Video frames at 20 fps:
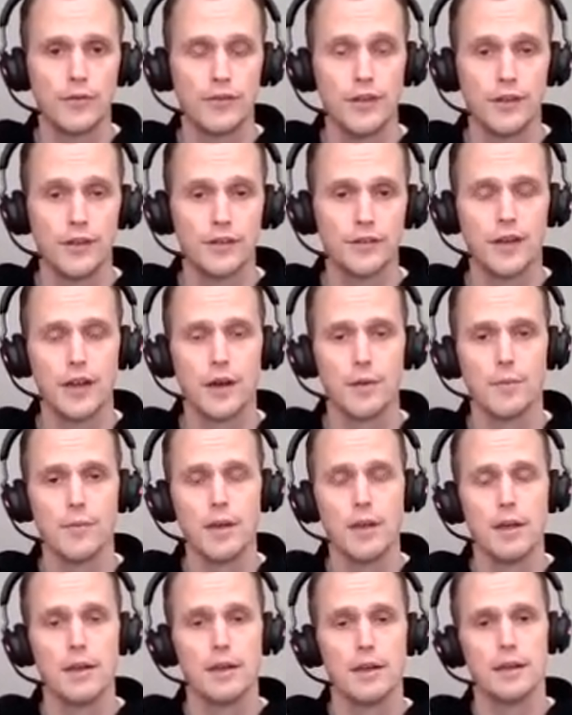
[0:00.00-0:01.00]

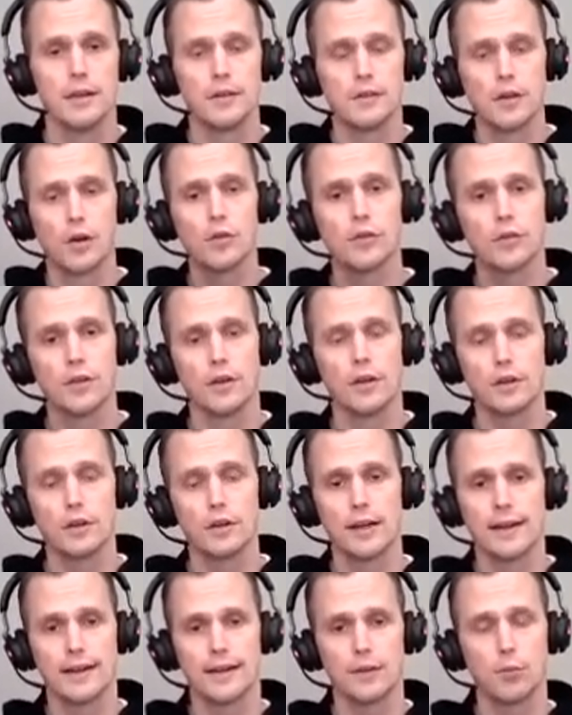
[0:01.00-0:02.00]
CSM. It's also
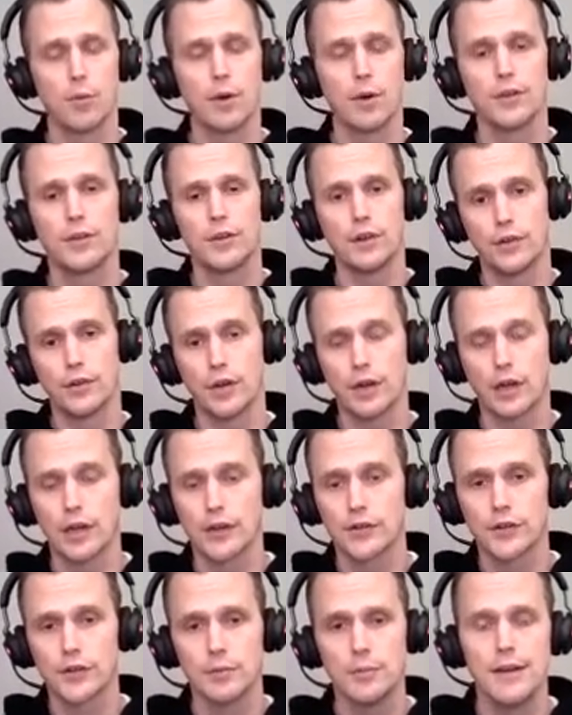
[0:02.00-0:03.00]
looking at what does our
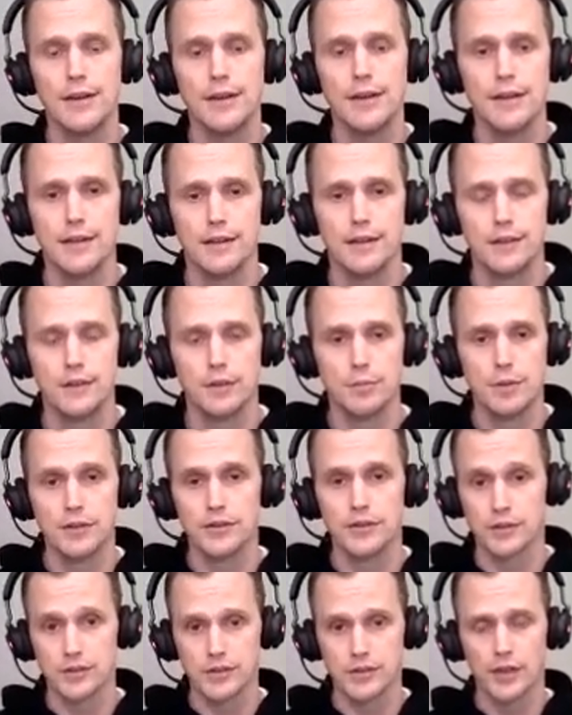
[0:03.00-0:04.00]
customer need to
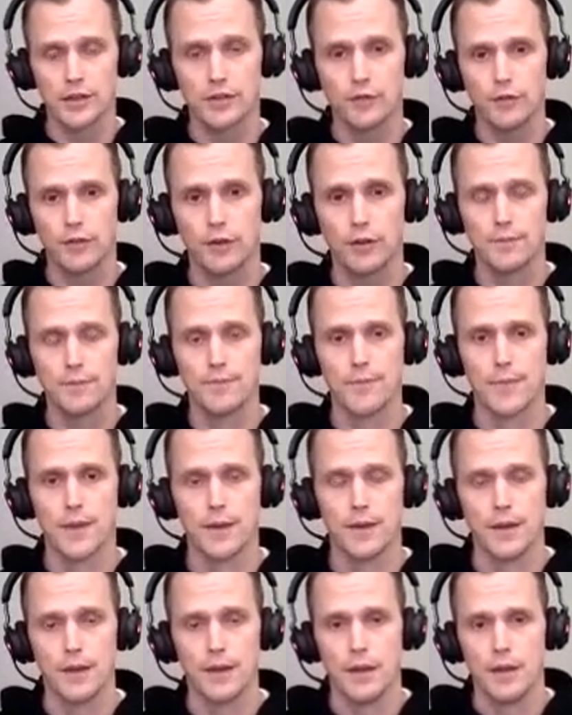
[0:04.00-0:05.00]
be successful.
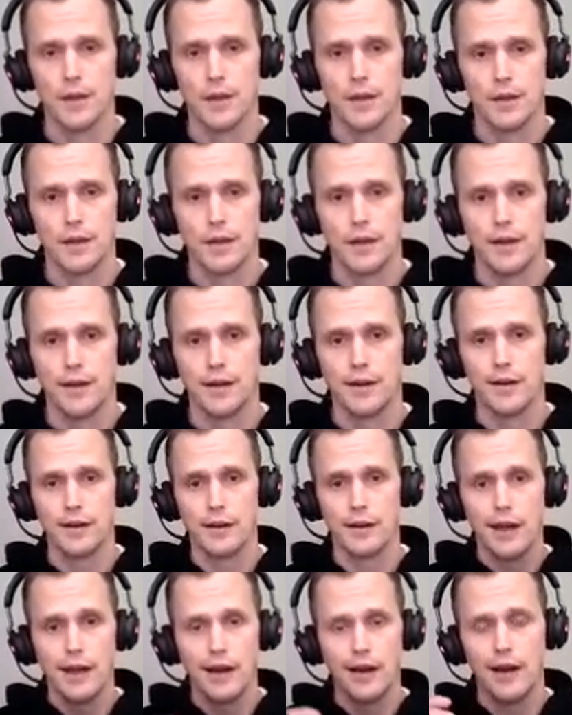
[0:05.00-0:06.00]

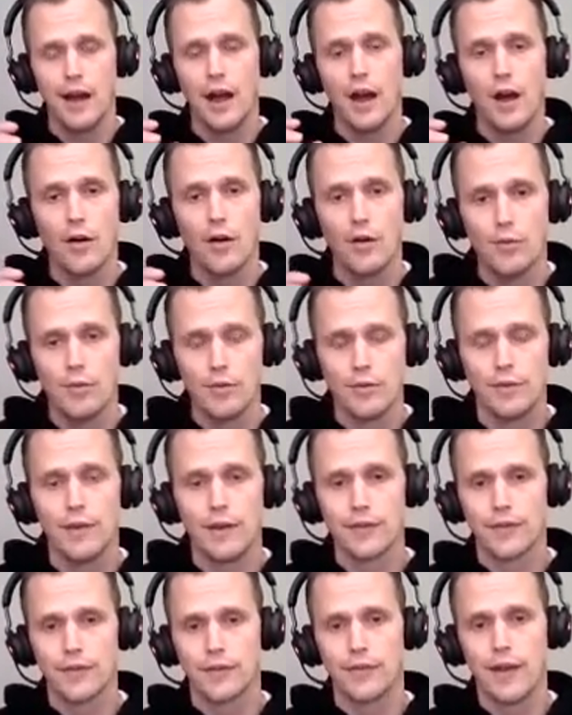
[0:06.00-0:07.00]
And how
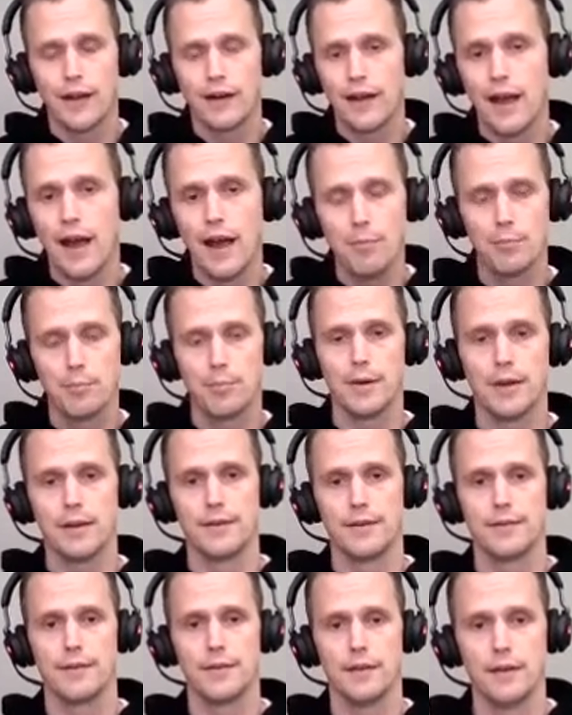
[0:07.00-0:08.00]
does that
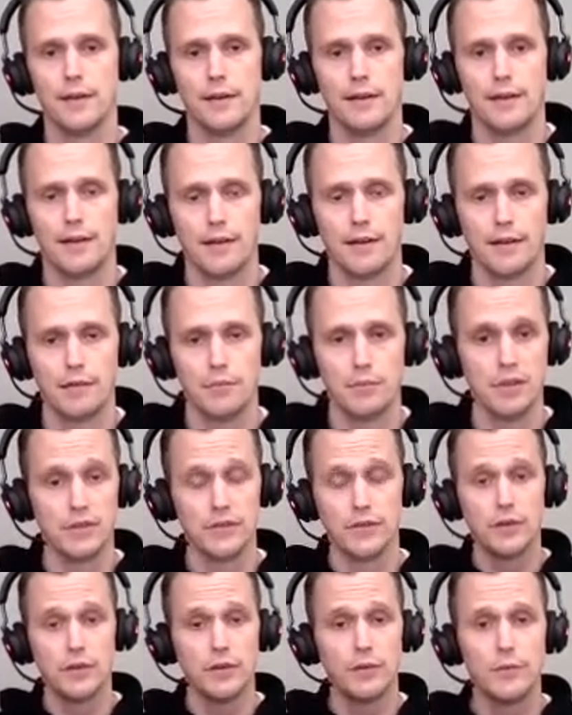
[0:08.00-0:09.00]
happen? And
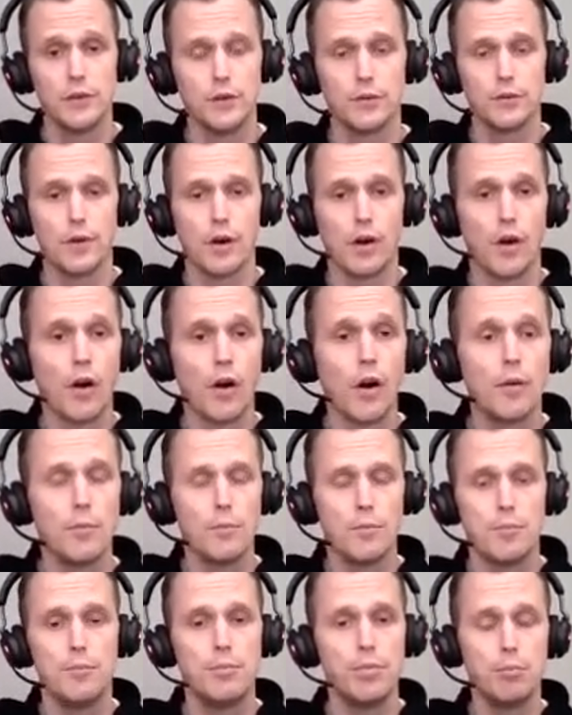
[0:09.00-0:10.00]
business review are a
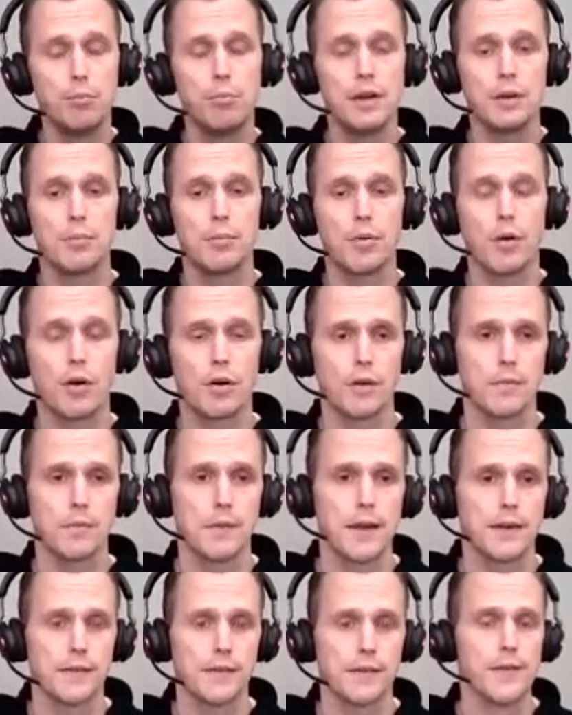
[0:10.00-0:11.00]
big part of
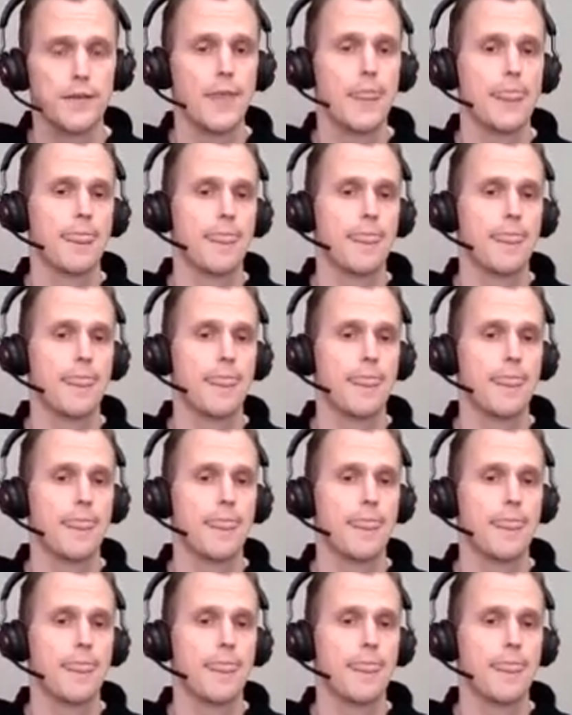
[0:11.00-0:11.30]
that,